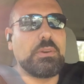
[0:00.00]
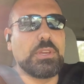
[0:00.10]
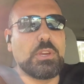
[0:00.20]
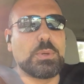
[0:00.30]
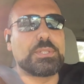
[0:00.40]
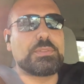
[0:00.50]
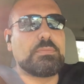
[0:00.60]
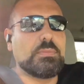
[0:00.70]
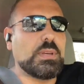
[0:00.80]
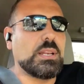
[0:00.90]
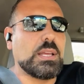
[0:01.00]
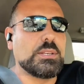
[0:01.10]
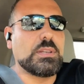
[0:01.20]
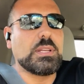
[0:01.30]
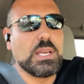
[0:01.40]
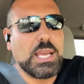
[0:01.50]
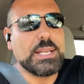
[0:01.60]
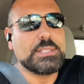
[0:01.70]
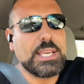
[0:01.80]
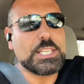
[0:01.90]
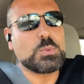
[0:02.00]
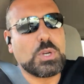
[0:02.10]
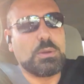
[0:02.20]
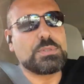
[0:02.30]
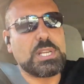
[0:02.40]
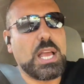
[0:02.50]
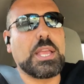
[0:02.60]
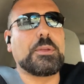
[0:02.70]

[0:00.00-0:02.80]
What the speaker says: You and test what I'm saying.